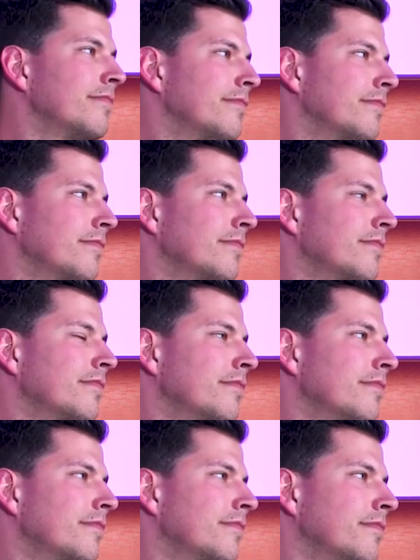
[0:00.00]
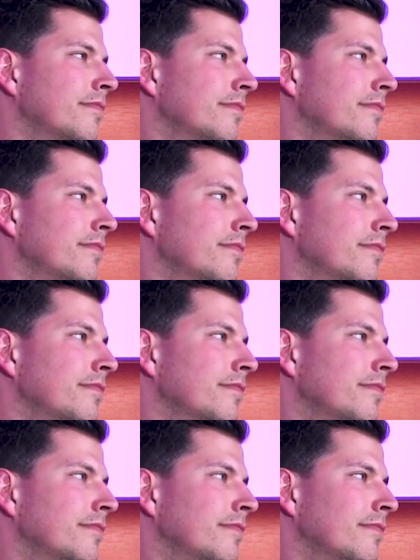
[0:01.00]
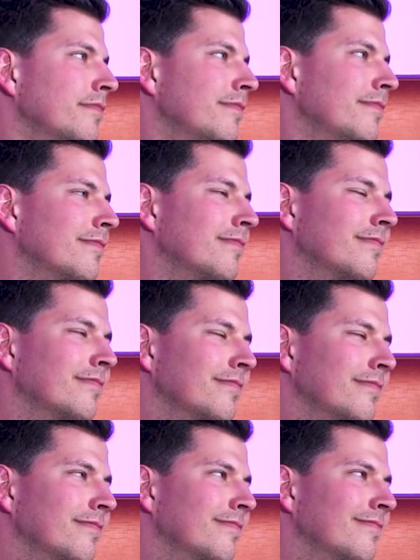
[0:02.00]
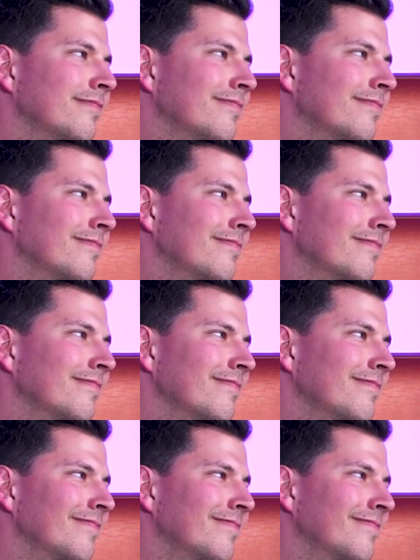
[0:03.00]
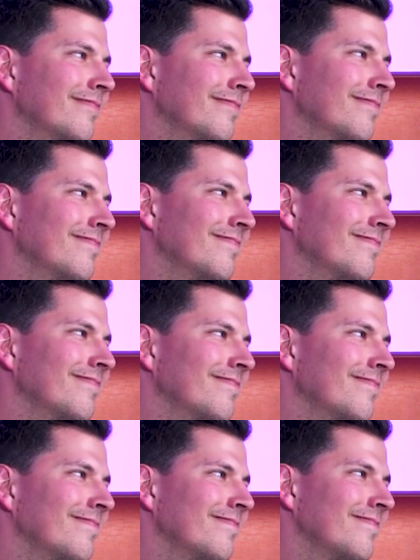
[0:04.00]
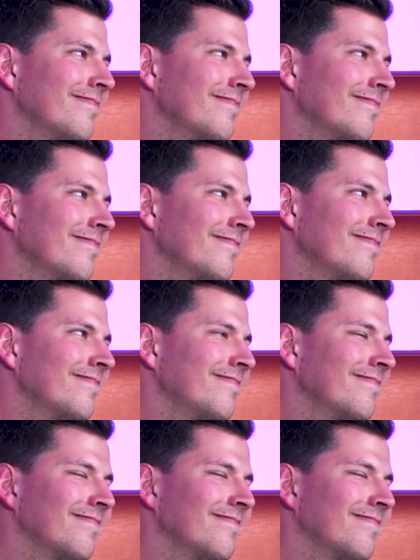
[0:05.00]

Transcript: (not speaking)